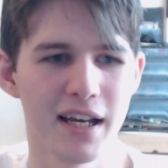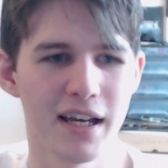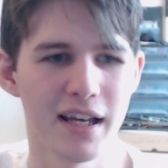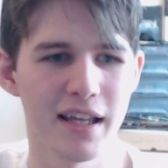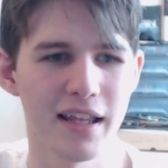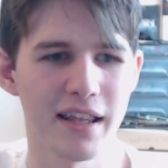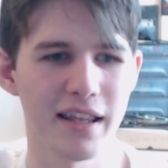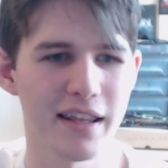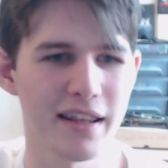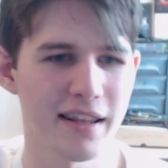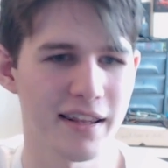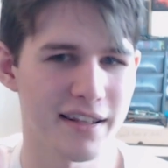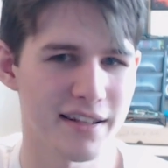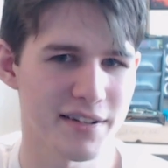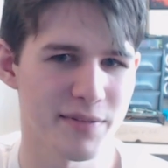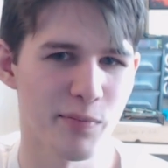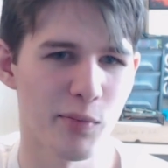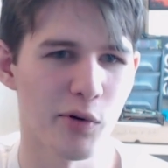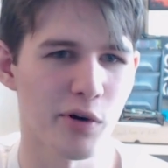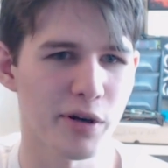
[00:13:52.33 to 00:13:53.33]

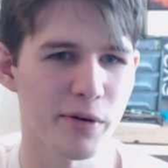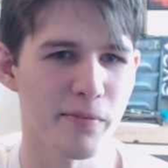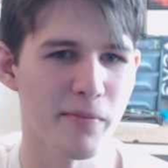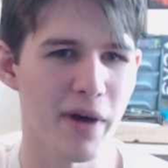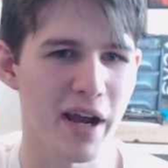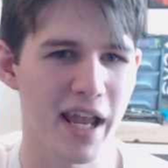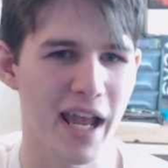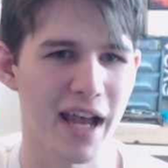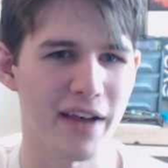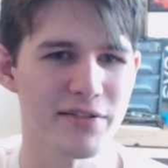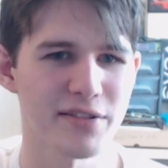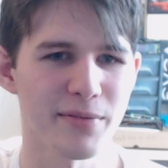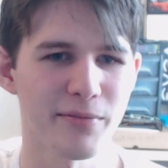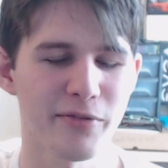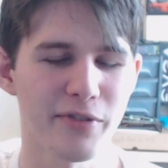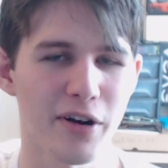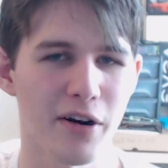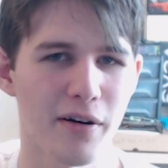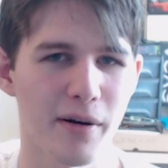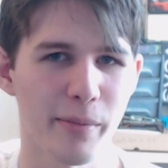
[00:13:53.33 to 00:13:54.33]
this board might have some
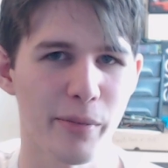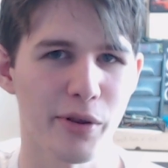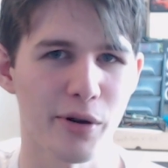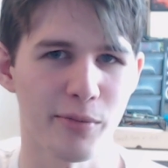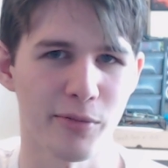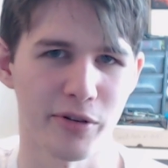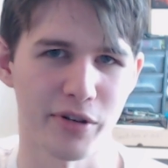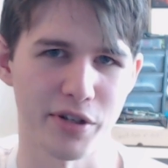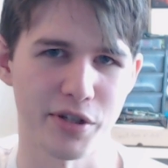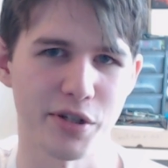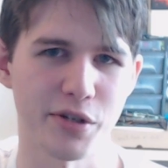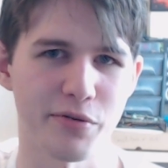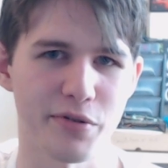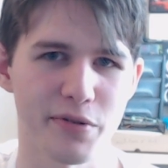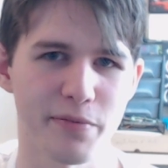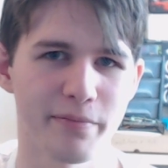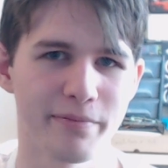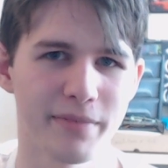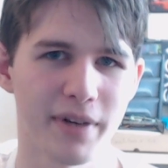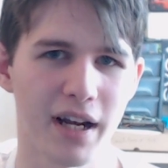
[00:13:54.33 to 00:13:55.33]
VRM thermal
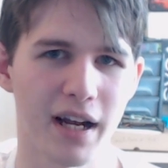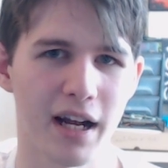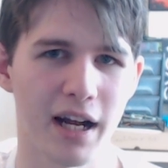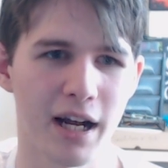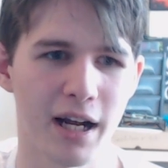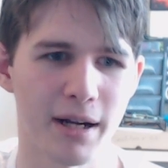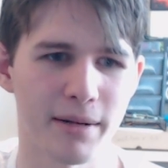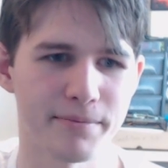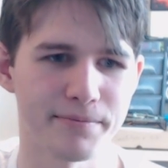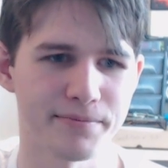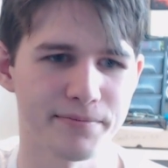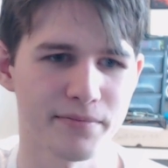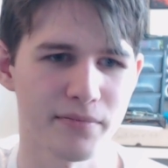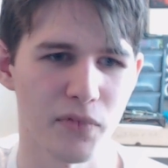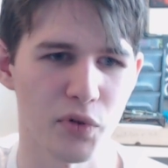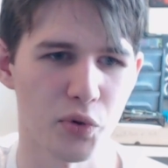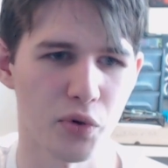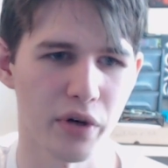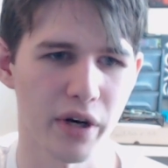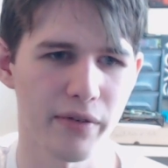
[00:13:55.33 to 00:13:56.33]
issues.
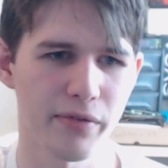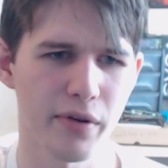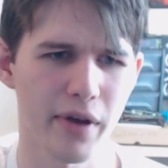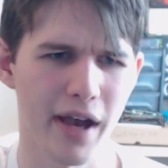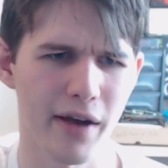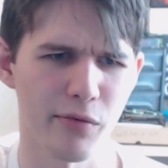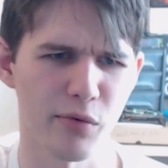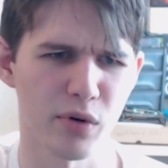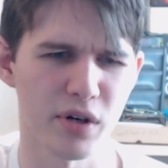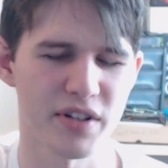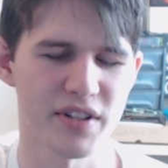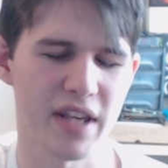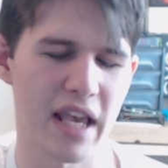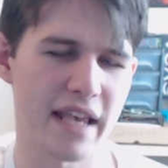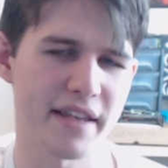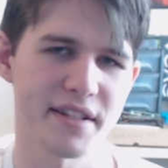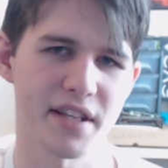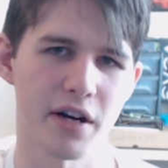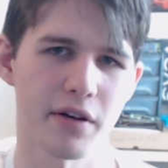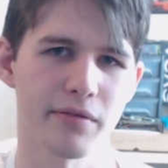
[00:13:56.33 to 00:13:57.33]
Or if you have worse
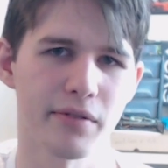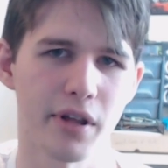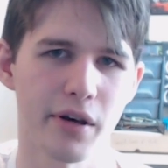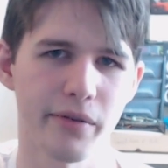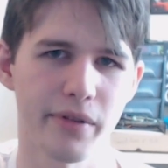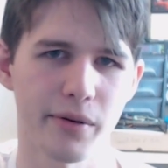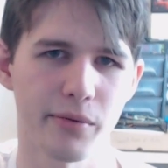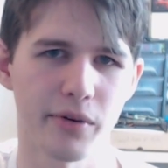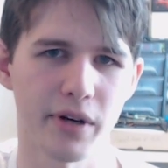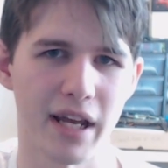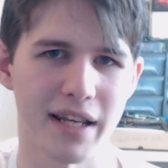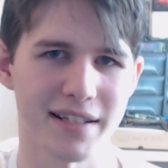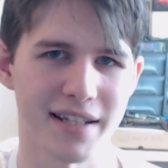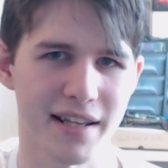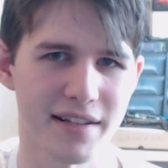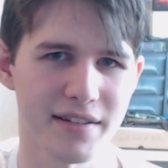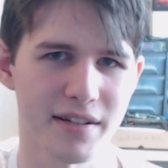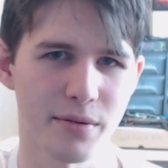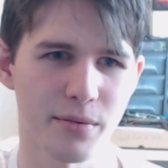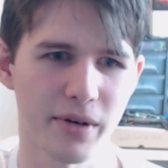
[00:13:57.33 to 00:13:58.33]
case airflow than what I
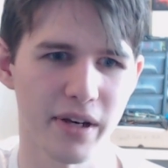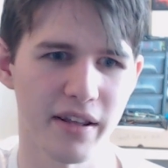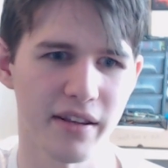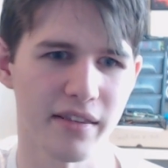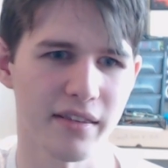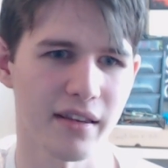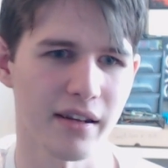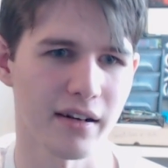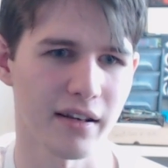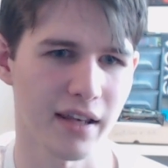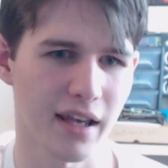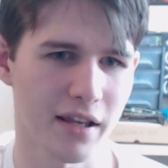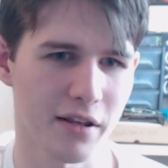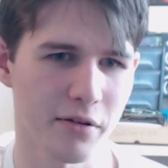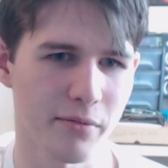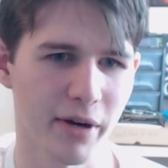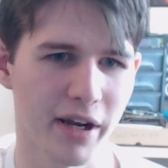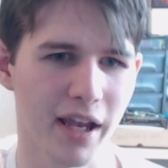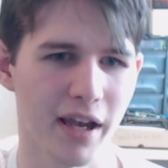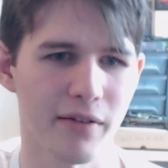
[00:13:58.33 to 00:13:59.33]
tested with, then again
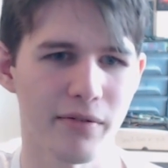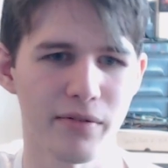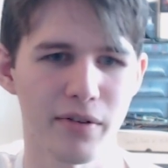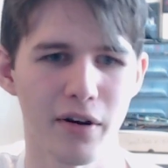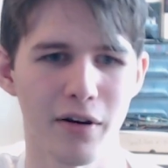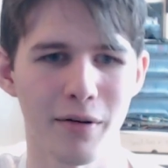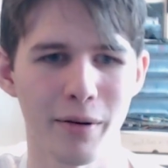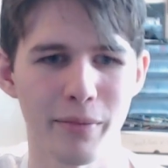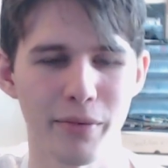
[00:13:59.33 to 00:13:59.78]
you might have VRM